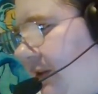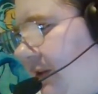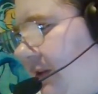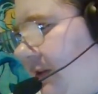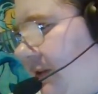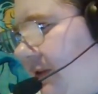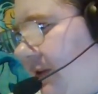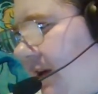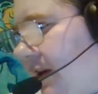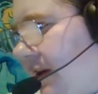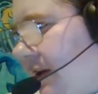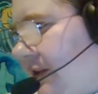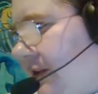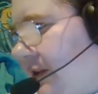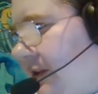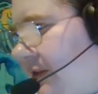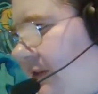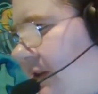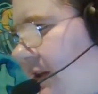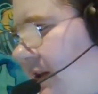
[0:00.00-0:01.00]
kind of
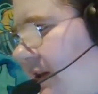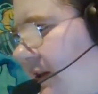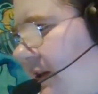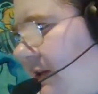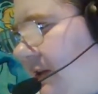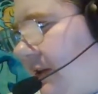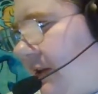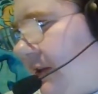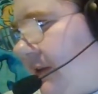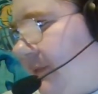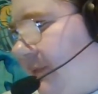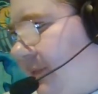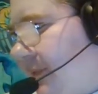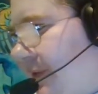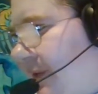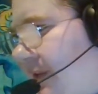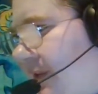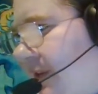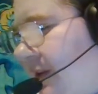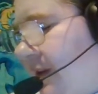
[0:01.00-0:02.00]
just getting
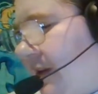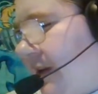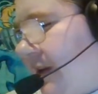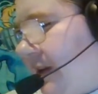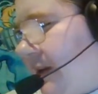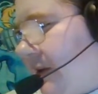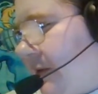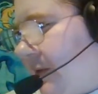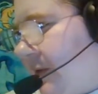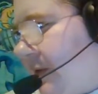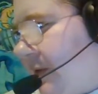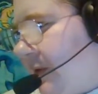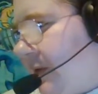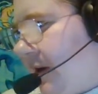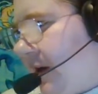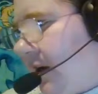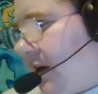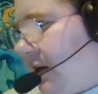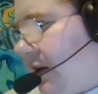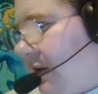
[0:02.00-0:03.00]
the
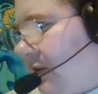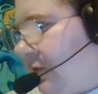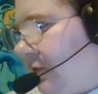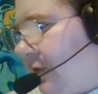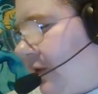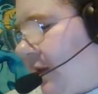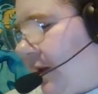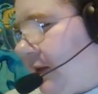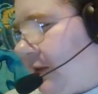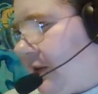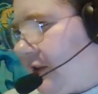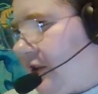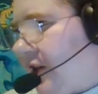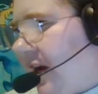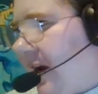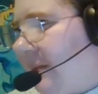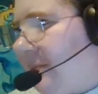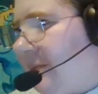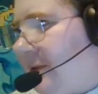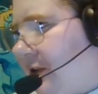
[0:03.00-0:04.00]
idea for like the
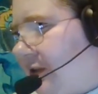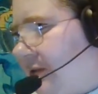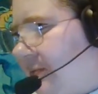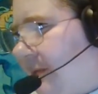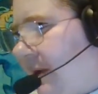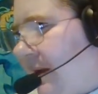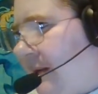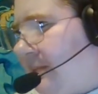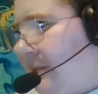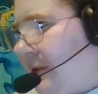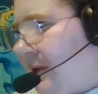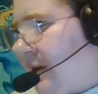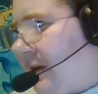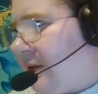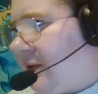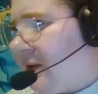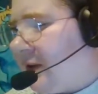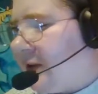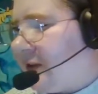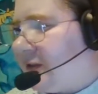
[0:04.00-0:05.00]
chapters mapped
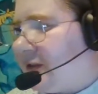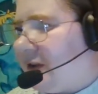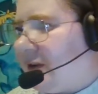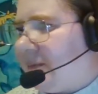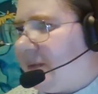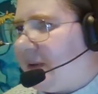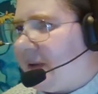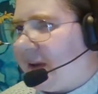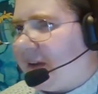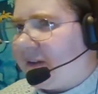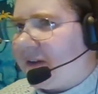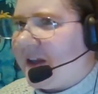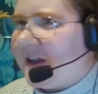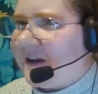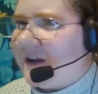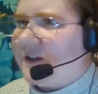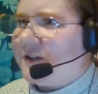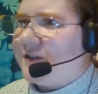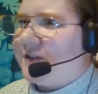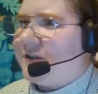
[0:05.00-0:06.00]
out is going to be like 10
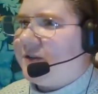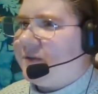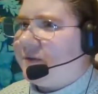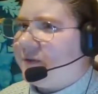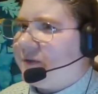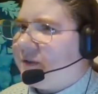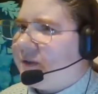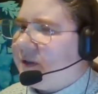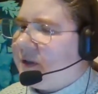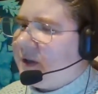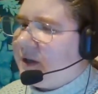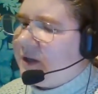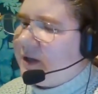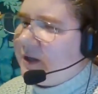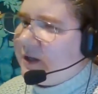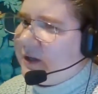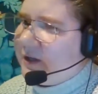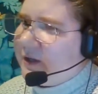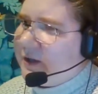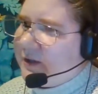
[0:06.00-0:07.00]
issues
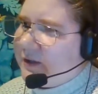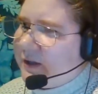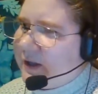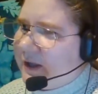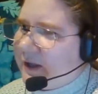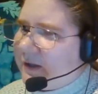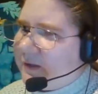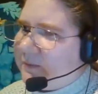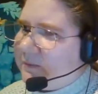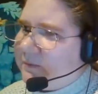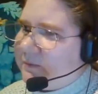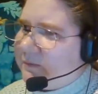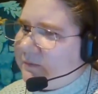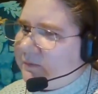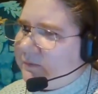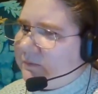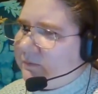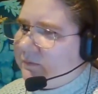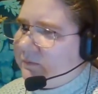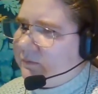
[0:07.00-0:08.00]
that
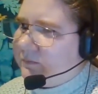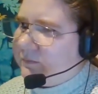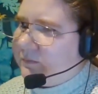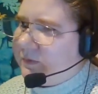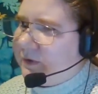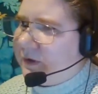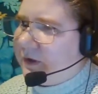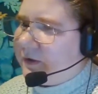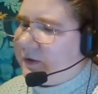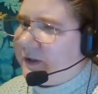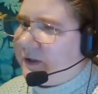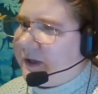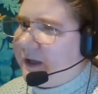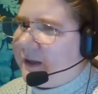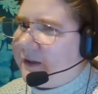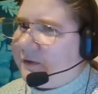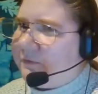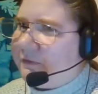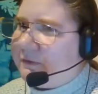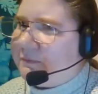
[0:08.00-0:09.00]
all
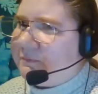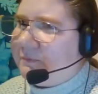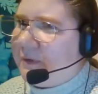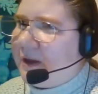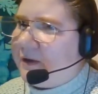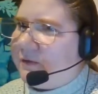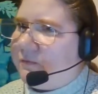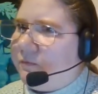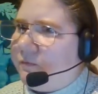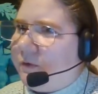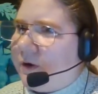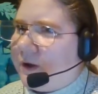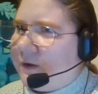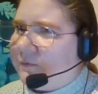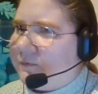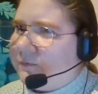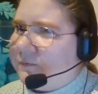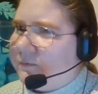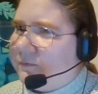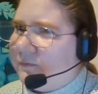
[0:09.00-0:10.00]
together would make
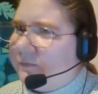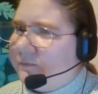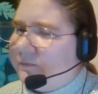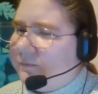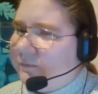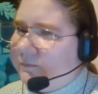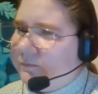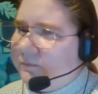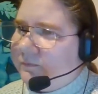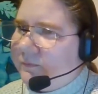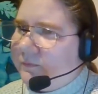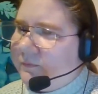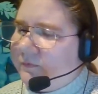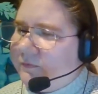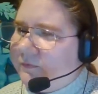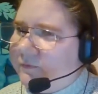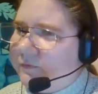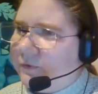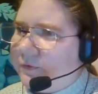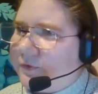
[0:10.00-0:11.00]
one
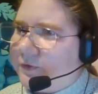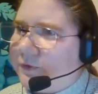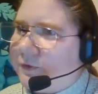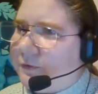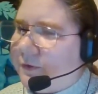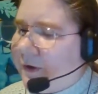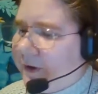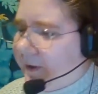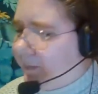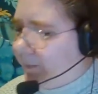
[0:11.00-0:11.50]
full story.